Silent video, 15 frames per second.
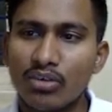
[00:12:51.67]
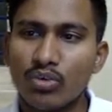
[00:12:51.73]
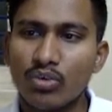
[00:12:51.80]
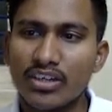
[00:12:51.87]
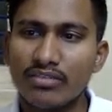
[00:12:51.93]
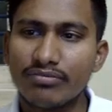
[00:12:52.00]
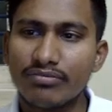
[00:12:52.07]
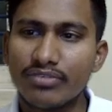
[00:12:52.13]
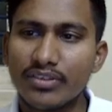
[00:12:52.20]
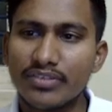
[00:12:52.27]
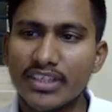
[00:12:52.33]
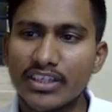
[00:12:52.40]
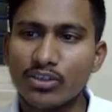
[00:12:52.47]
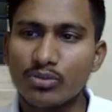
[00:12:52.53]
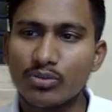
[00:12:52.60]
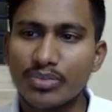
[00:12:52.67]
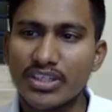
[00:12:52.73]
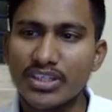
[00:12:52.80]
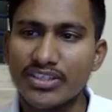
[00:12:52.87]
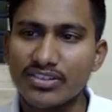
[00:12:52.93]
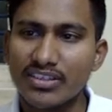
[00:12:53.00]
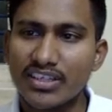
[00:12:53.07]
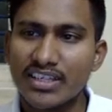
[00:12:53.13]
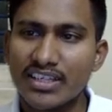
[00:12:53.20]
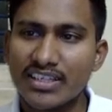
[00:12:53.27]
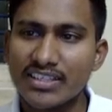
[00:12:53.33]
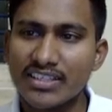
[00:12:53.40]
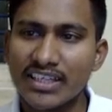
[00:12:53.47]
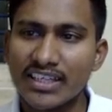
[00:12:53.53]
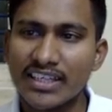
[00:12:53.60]
150 rupees. He is
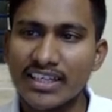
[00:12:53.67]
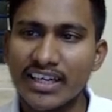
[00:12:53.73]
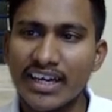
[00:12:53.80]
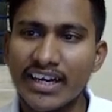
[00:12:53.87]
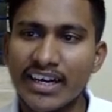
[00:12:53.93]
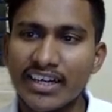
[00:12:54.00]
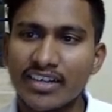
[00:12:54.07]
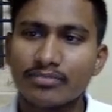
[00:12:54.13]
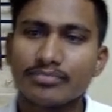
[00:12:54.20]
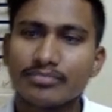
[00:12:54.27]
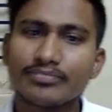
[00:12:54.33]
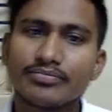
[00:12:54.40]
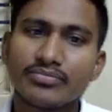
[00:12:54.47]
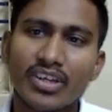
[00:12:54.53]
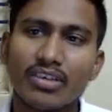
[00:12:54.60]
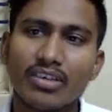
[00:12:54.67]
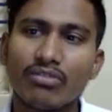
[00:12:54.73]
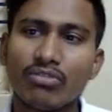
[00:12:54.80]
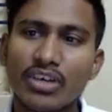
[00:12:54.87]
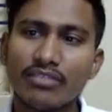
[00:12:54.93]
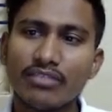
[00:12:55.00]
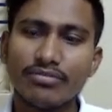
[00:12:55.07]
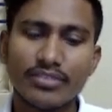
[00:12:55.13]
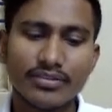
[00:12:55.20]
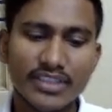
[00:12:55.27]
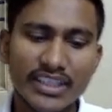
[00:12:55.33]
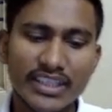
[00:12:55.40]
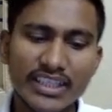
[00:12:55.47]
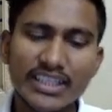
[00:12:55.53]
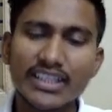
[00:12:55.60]
selling at
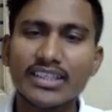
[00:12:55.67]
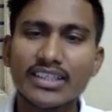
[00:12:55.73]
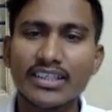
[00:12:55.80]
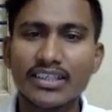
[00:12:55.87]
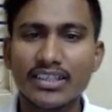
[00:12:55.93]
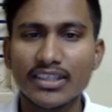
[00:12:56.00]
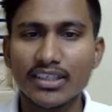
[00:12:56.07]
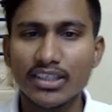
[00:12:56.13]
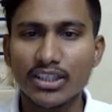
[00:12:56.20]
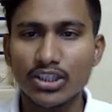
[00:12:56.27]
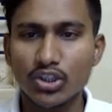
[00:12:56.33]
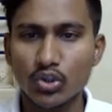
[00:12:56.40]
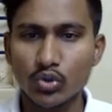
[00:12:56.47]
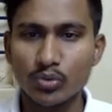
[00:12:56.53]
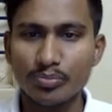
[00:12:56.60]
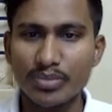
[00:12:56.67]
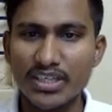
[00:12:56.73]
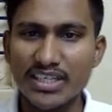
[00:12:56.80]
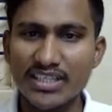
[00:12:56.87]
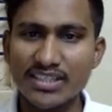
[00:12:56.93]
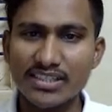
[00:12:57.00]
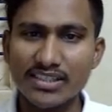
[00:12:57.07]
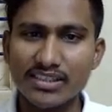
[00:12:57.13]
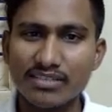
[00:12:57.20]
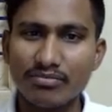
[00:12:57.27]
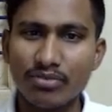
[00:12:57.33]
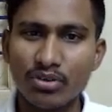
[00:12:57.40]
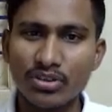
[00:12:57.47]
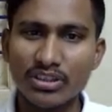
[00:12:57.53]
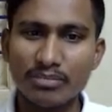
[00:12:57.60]
150 rupees
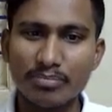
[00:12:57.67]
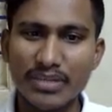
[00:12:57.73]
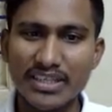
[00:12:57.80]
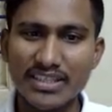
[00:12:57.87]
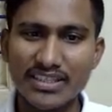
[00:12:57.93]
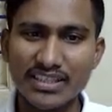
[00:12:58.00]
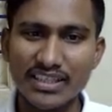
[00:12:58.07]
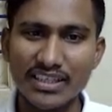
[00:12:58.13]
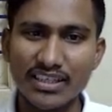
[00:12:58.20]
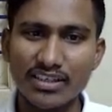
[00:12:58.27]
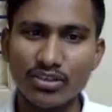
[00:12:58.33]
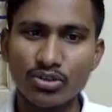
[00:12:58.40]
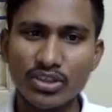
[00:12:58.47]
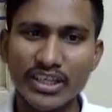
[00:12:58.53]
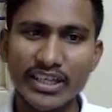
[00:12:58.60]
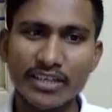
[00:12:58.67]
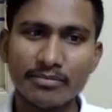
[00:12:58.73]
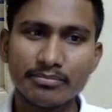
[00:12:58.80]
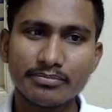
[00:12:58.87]
for the pencil. Okay?